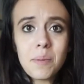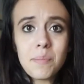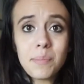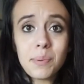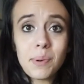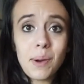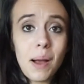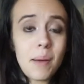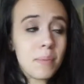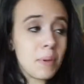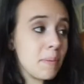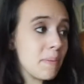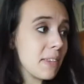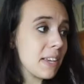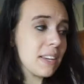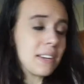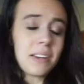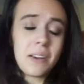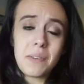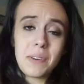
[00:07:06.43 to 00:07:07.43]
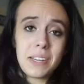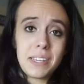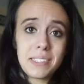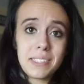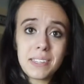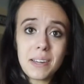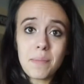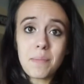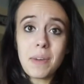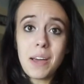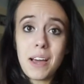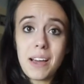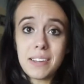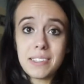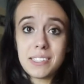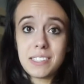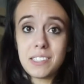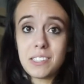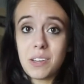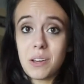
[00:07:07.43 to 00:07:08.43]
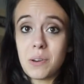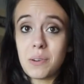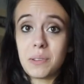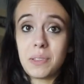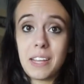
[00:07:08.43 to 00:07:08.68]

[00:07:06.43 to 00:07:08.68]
probably noticed, I'm not so